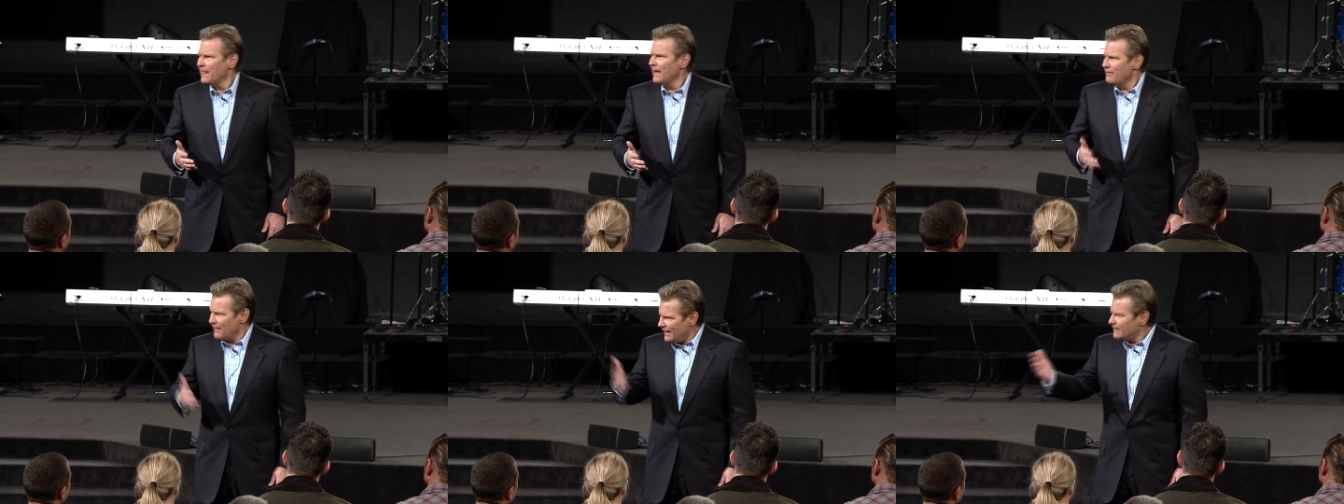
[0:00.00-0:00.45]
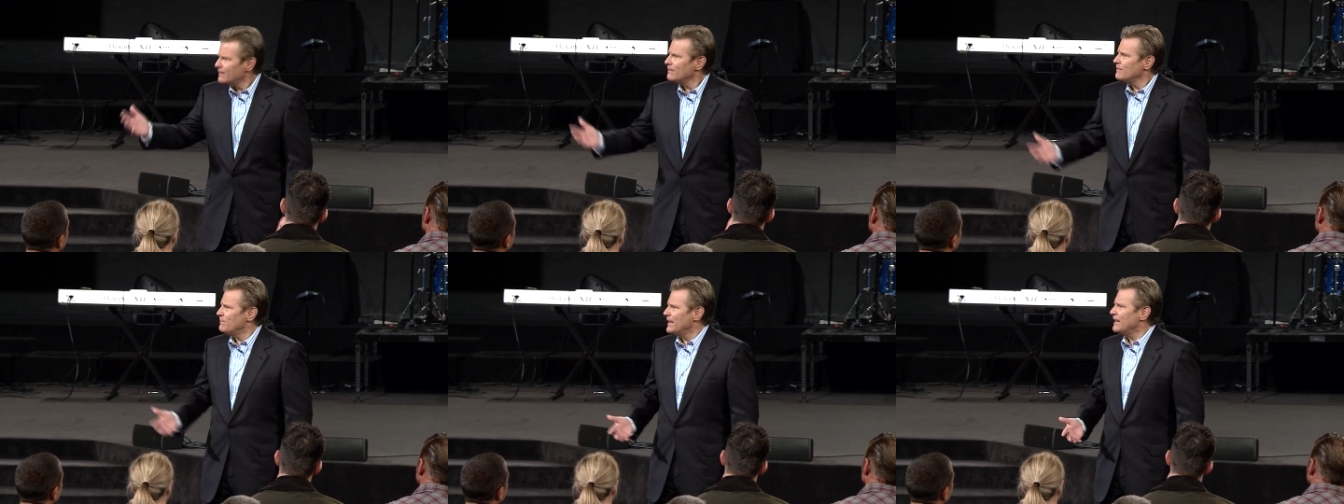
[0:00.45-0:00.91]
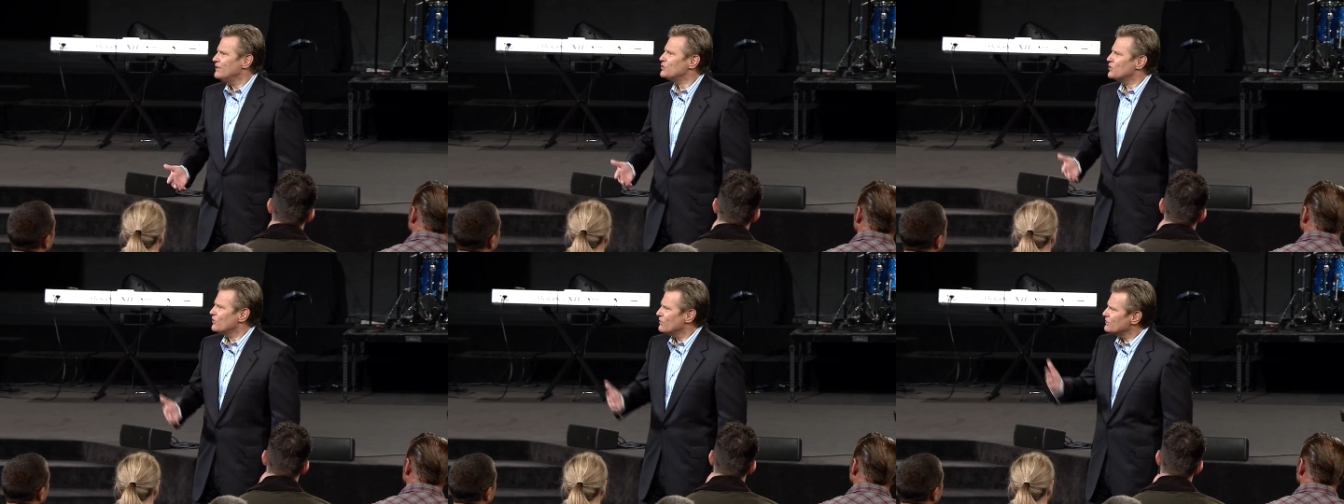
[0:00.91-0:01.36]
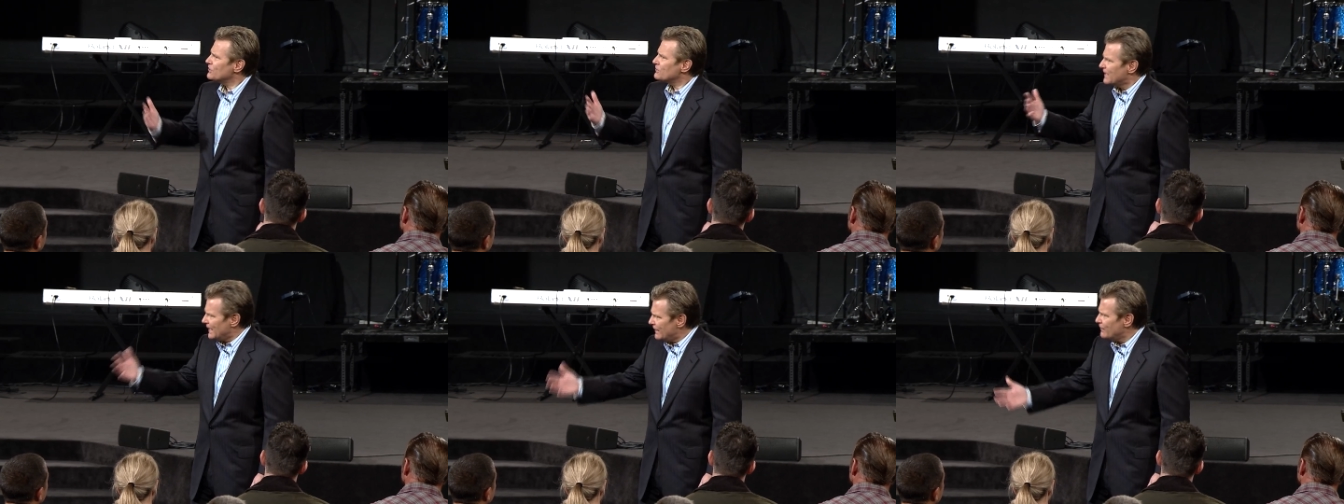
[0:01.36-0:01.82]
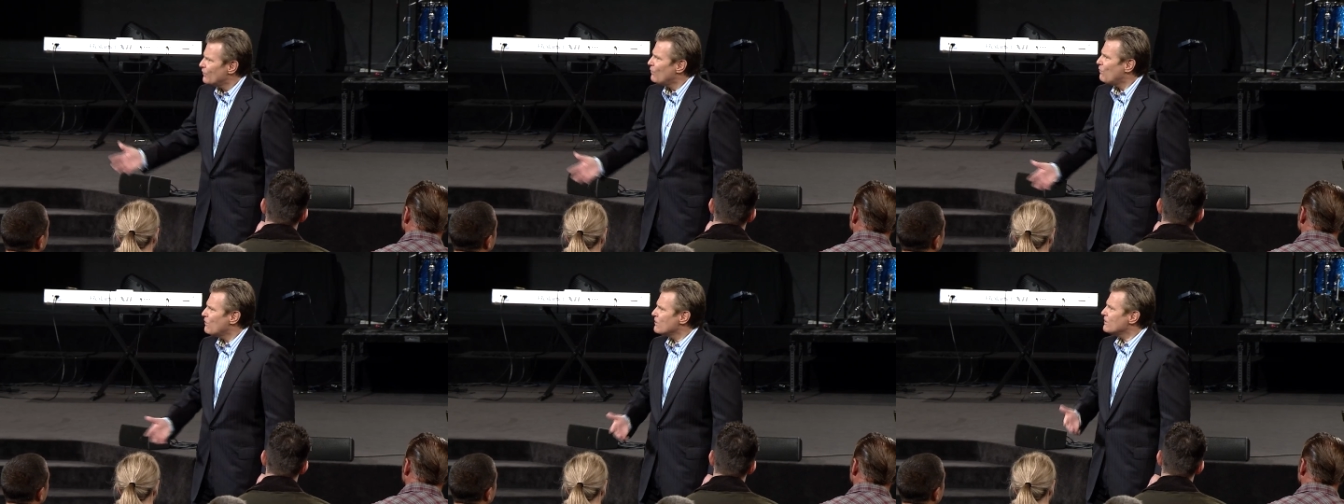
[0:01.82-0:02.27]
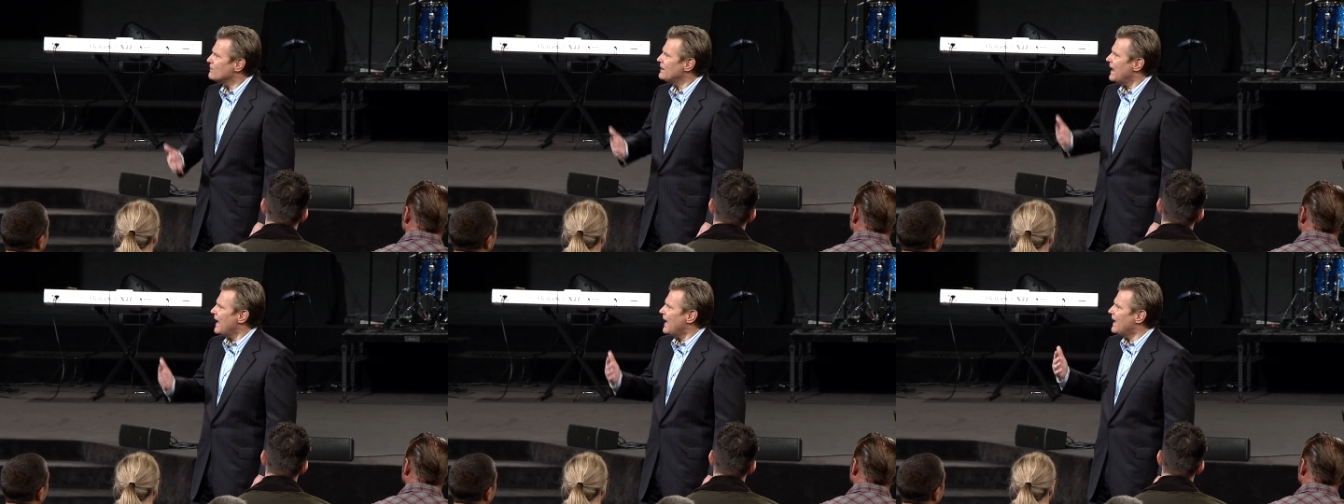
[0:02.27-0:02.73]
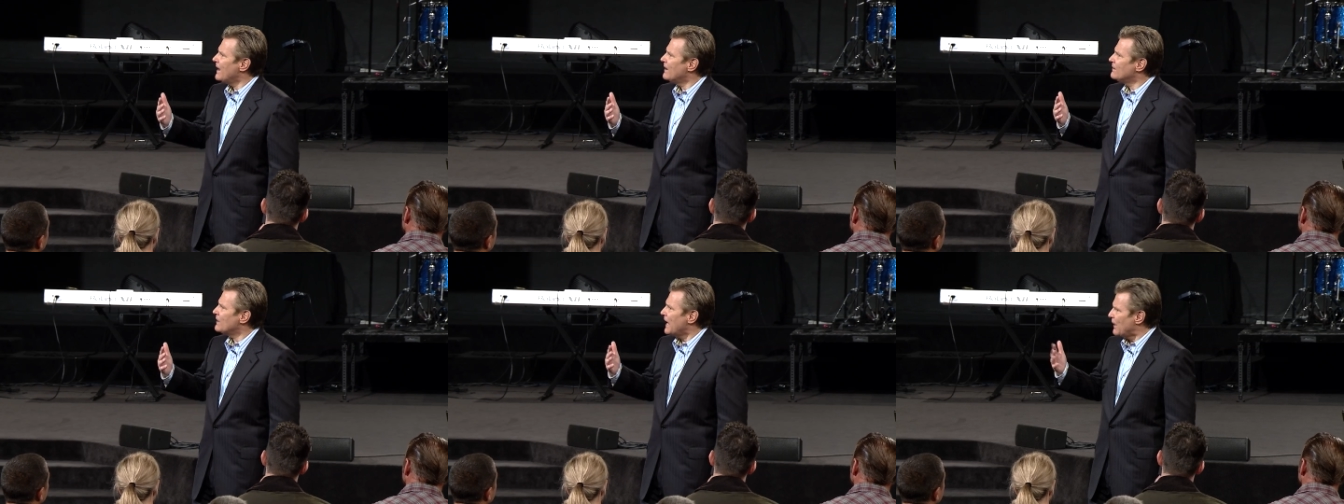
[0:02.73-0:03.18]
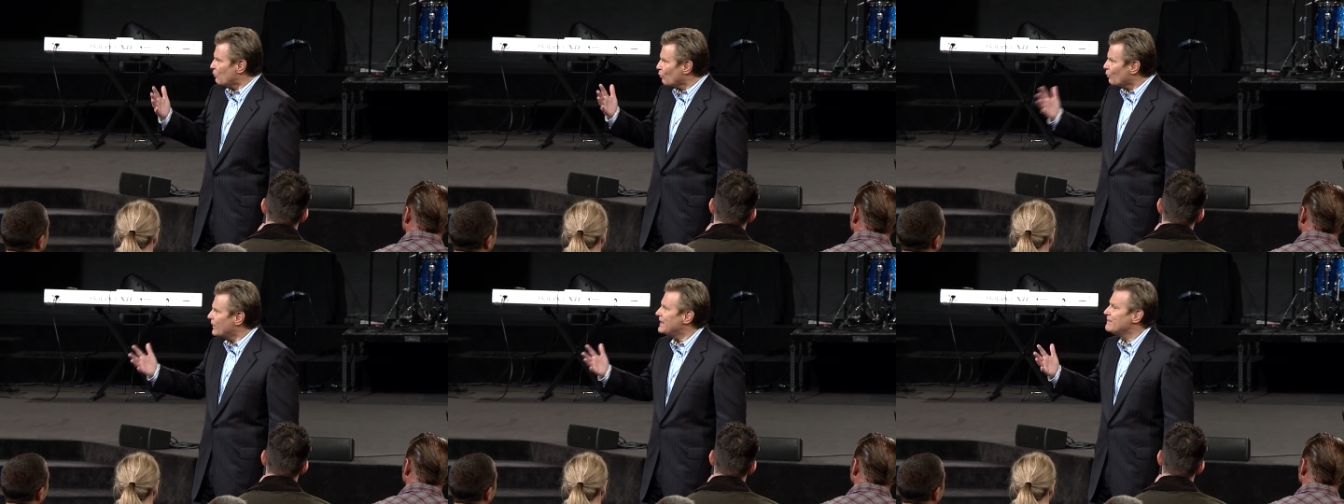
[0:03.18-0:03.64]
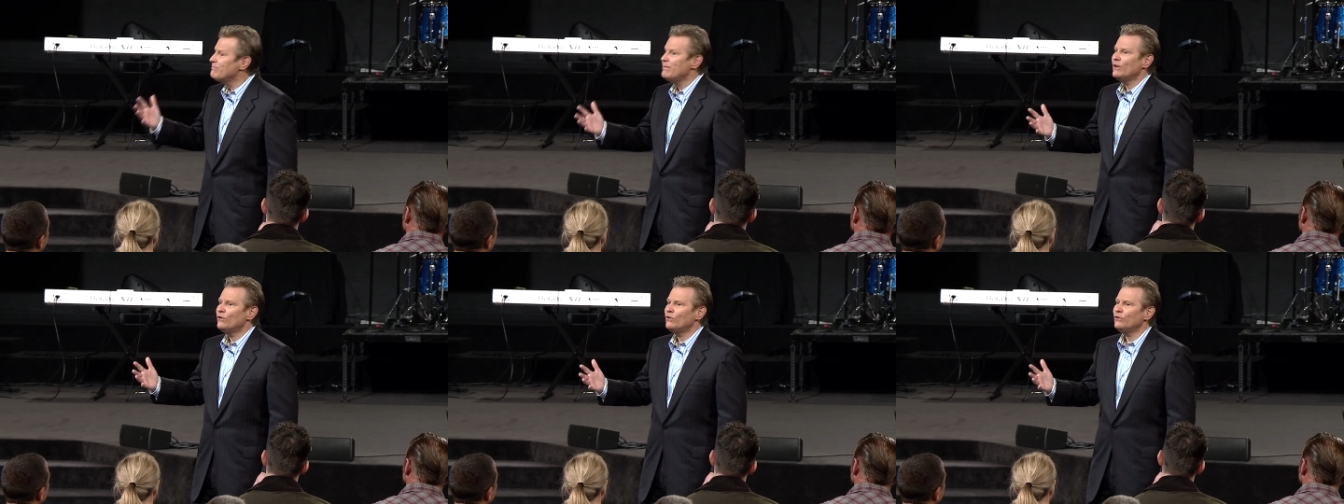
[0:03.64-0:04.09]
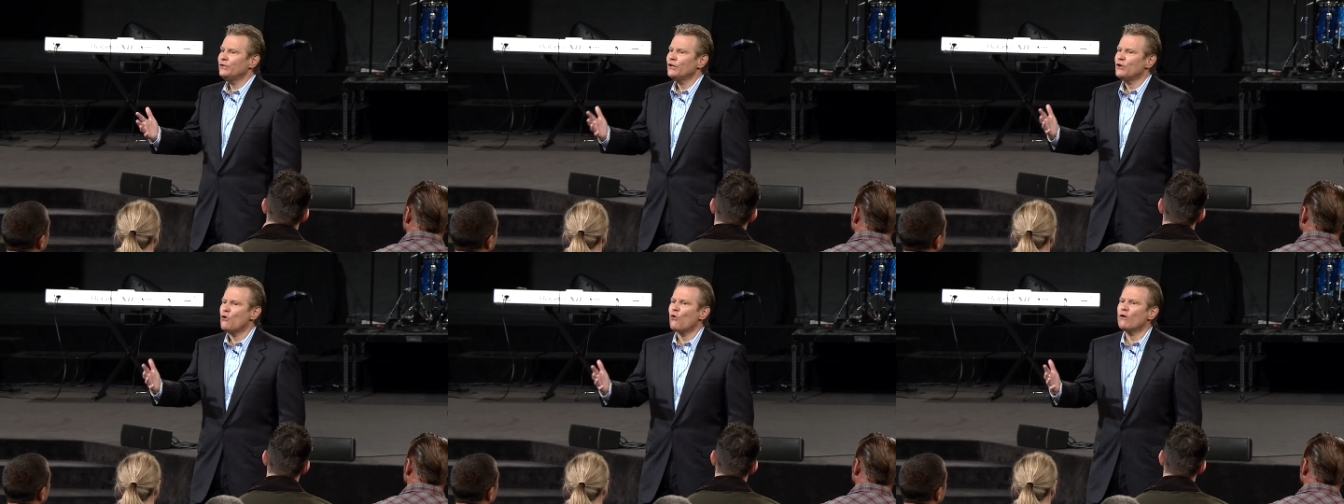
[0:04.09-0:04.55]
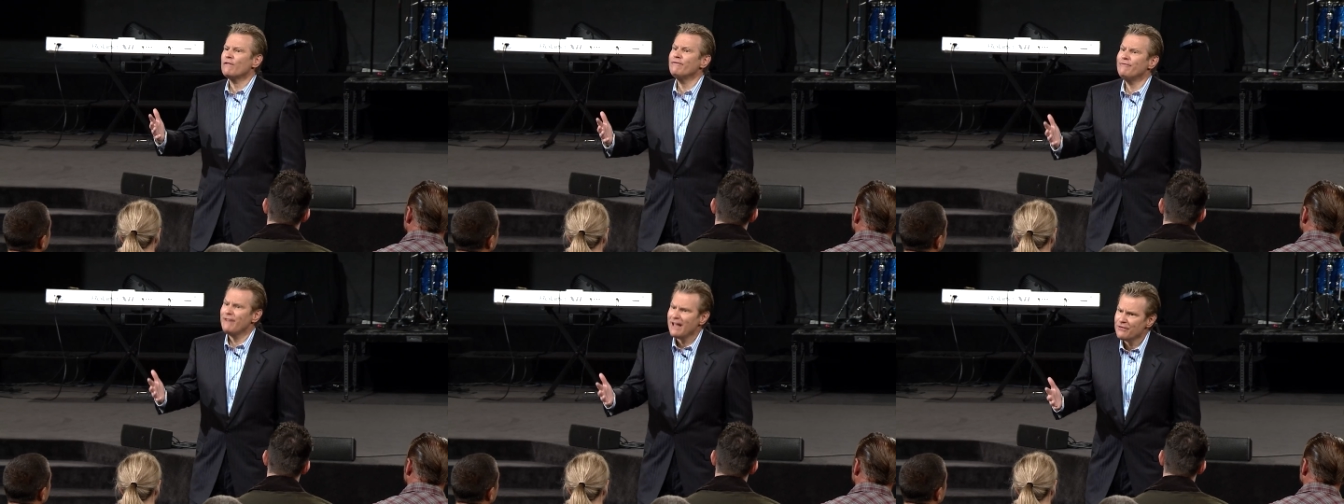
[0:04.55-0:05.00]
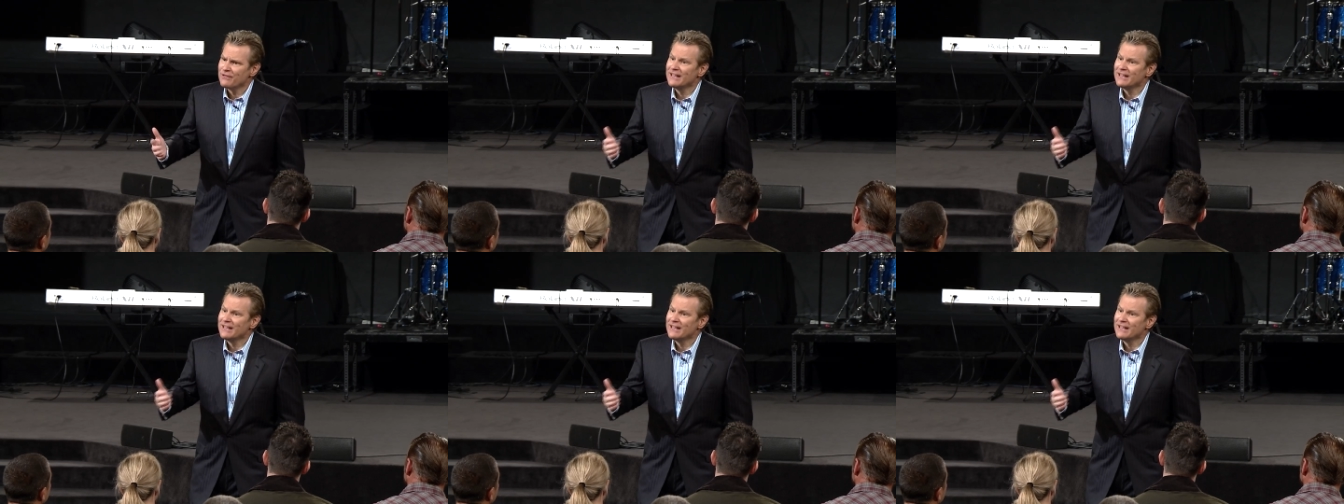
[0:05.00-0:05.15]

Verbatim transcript: Then be in church, get in the word, and, and rebuild your faith.